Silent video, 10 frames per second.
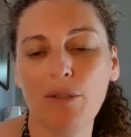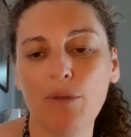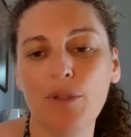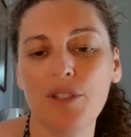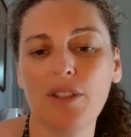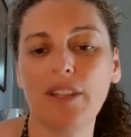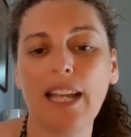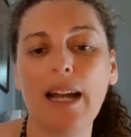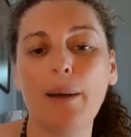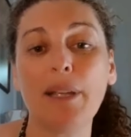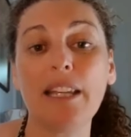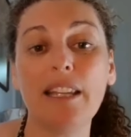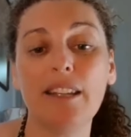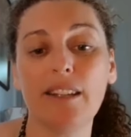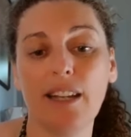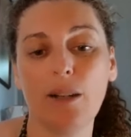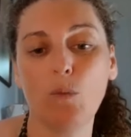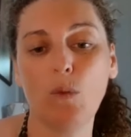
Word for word: thoughts on the coming year and